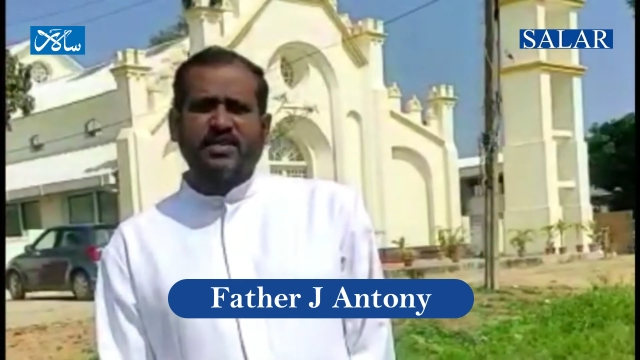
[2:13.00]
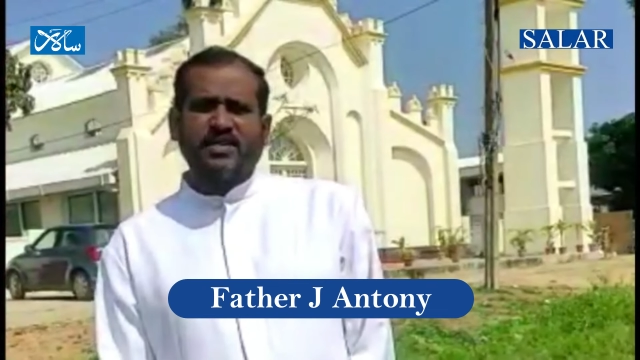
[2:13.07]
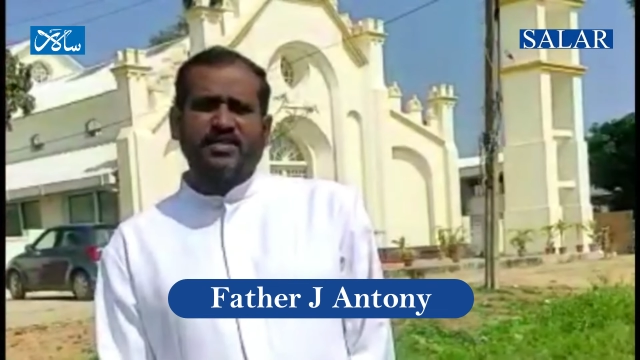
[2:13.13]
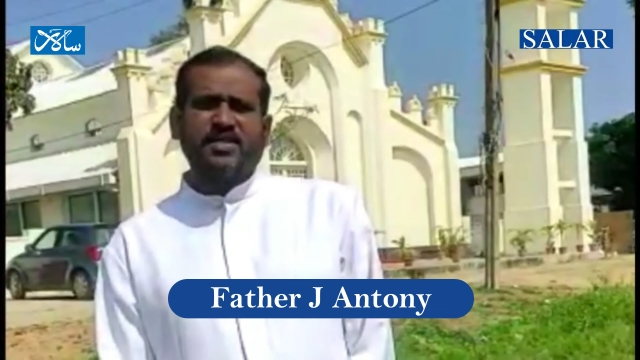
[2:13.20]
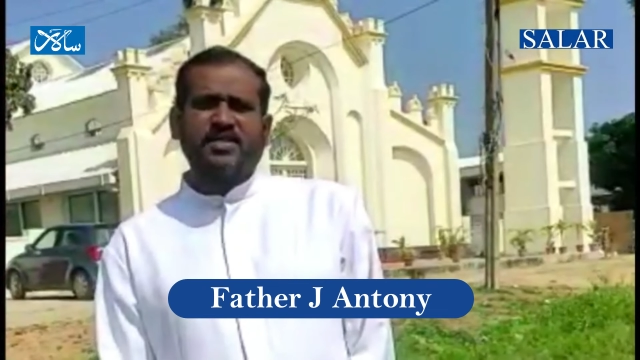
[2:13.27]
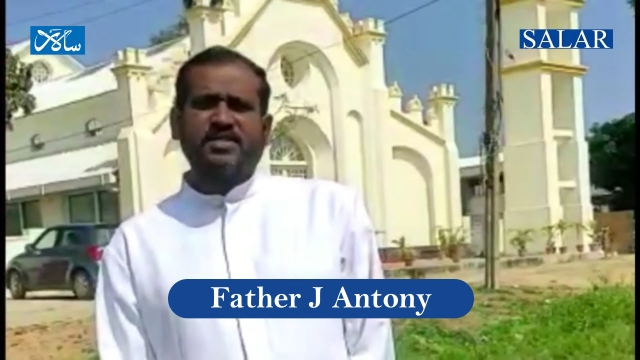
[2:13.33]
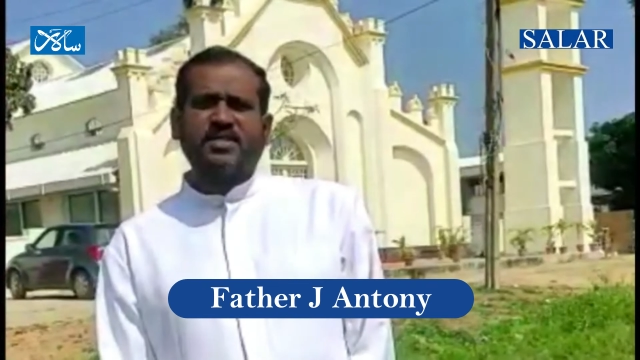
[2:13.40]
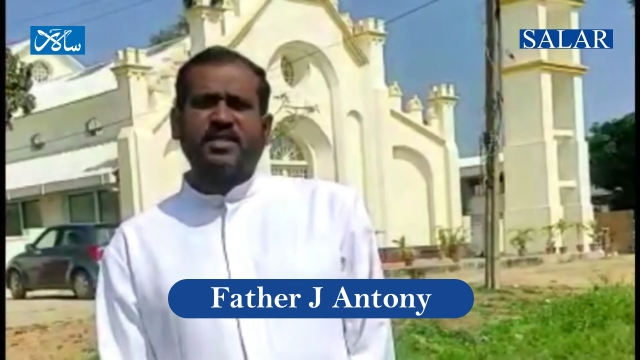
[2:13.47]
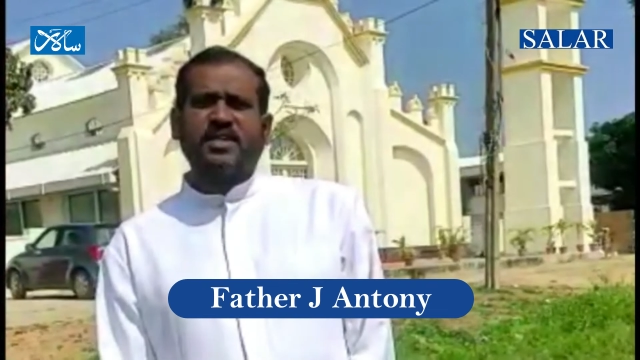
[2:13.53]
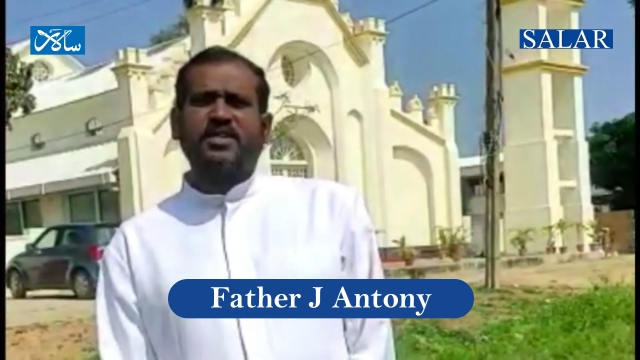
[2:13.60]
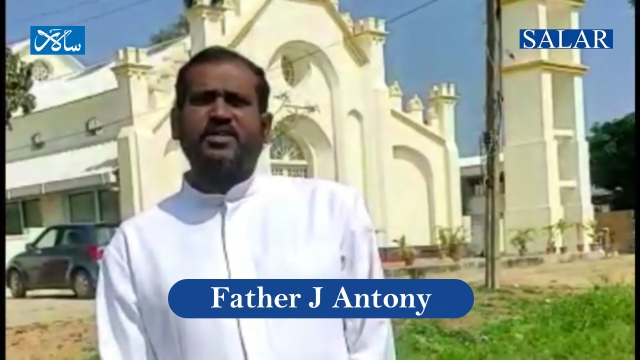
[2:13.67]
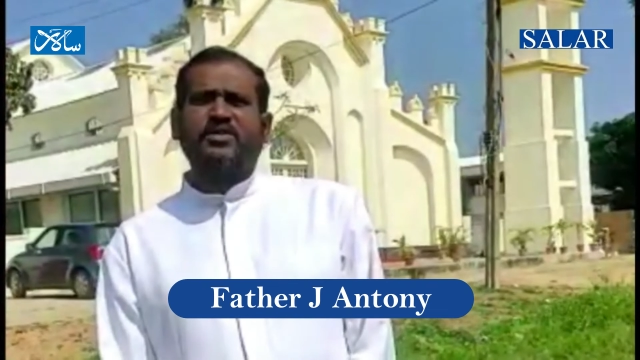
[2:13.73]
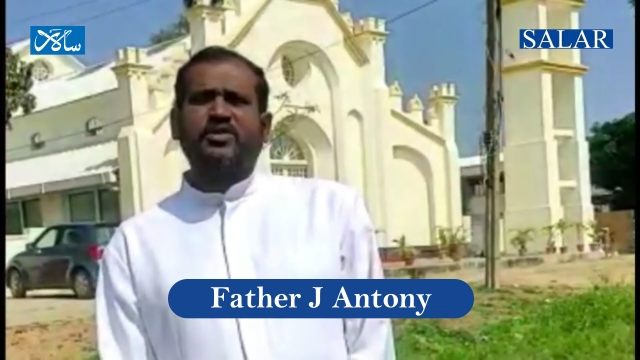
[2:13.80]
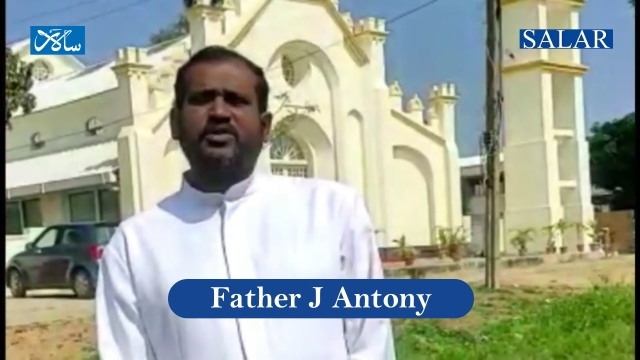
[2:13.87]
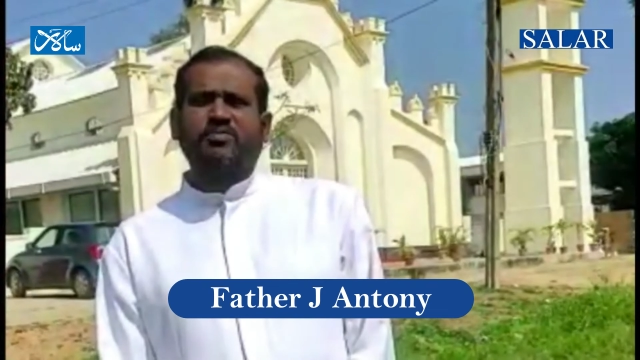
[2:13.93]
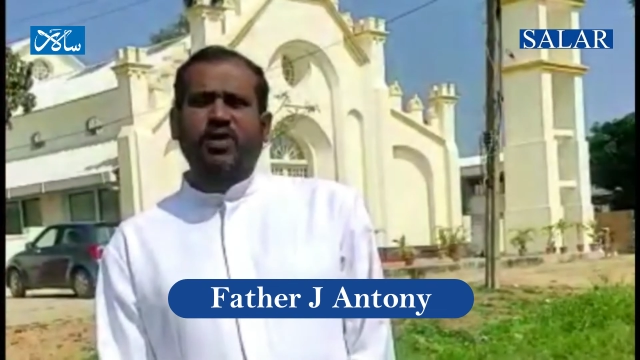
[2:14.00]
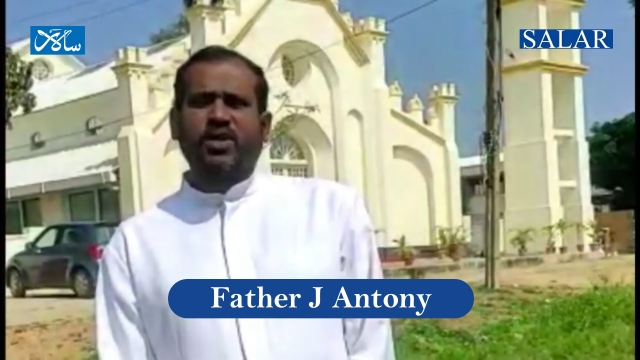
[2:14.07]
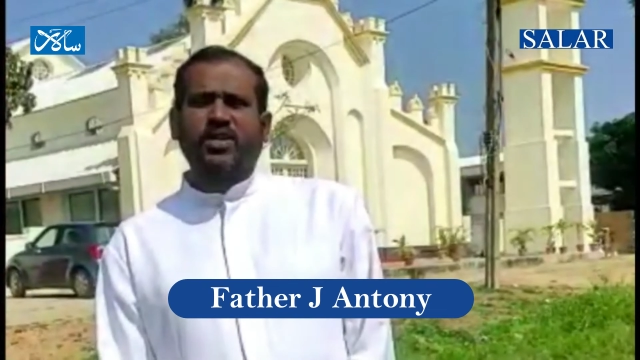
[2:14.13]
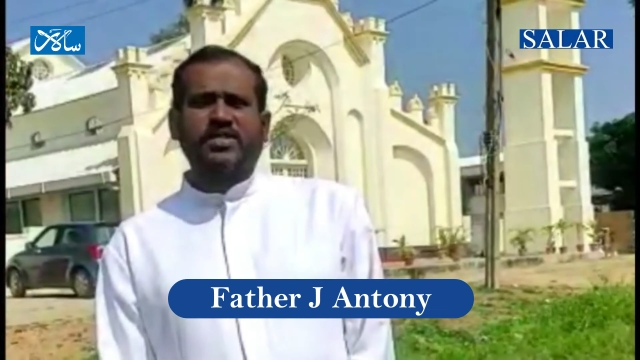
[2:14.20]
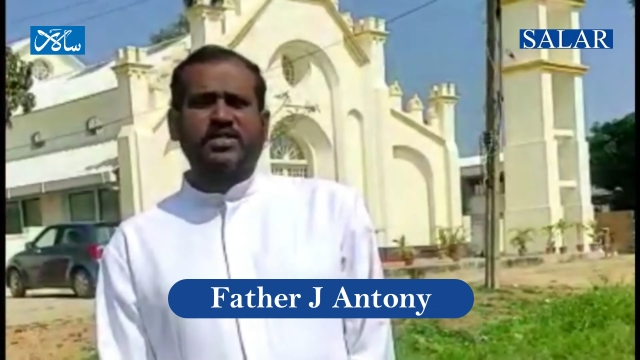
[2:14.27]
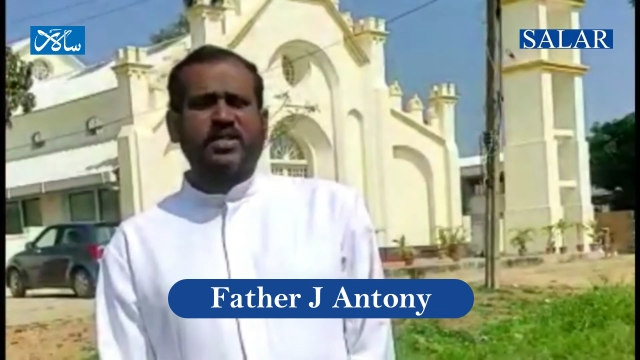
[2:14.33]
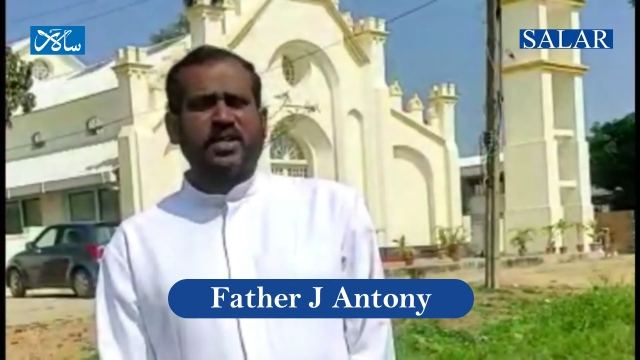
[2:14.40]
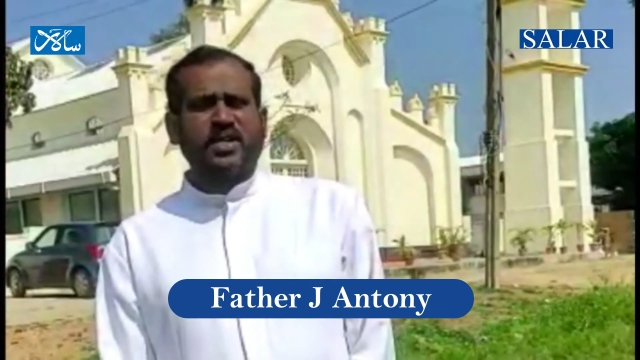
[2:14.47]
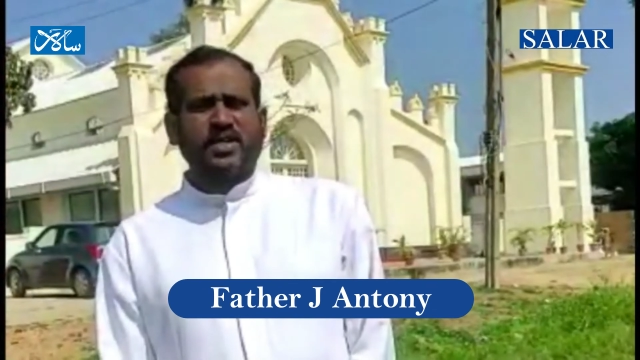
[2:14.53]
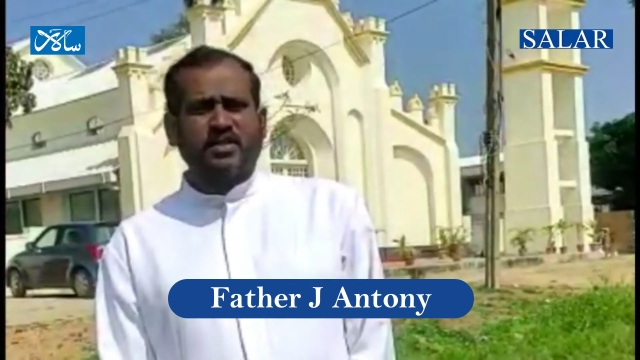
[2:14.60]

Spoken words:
This incident took place